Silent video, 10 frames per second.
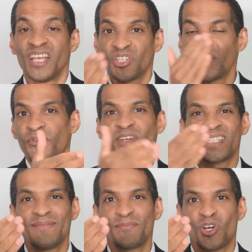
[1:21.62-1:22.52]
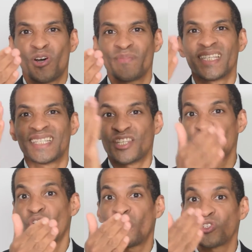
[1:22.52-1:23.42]
So the first symptom is that
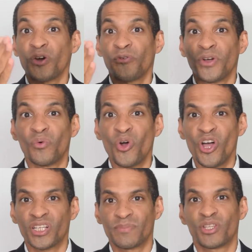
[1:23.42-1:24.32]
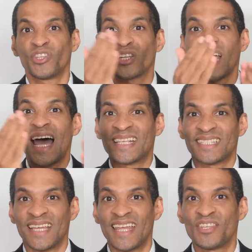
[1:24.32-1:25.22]
your software works, but not
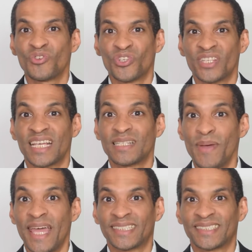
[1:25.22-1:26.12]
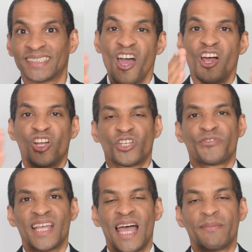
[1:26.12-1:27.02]
as end users expect. A lot of
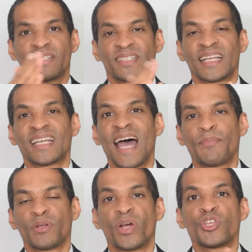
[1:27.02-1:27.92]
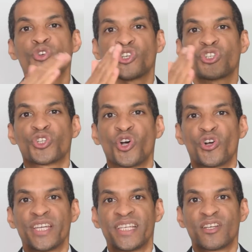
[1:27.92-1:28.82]
times that happens when user
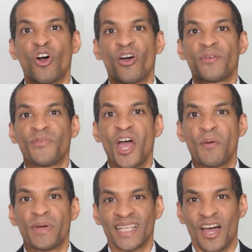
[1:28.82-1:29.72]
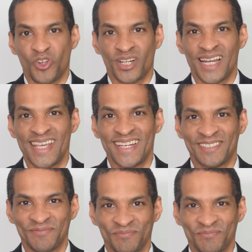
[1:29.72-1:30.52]
stories or environment are not clear.